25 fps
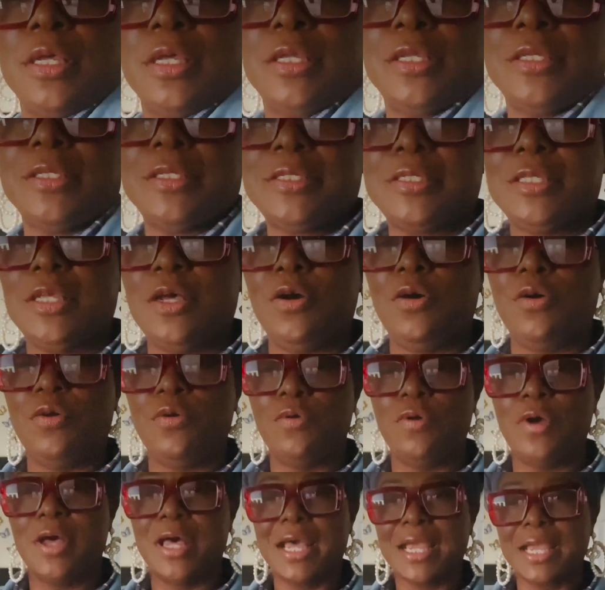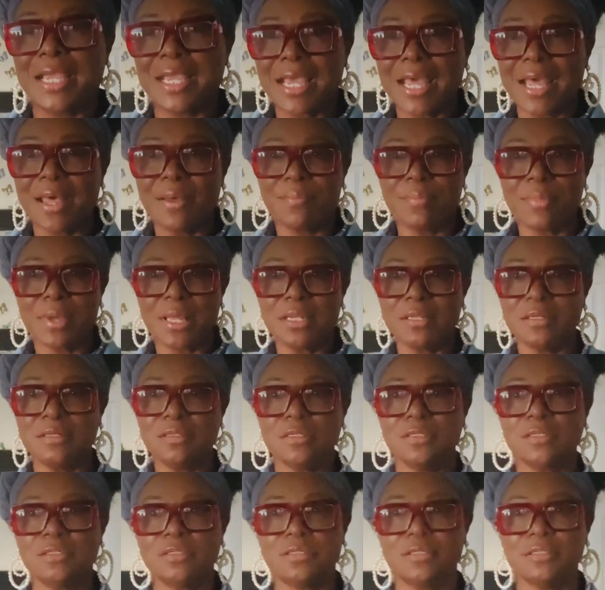So I got my
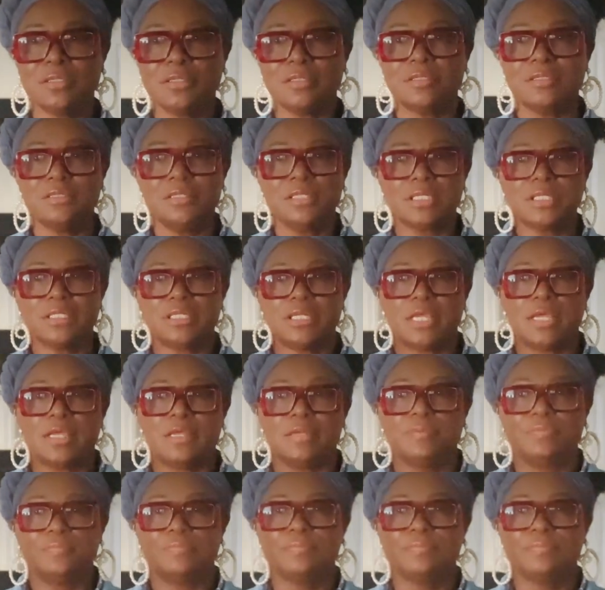little, look at that.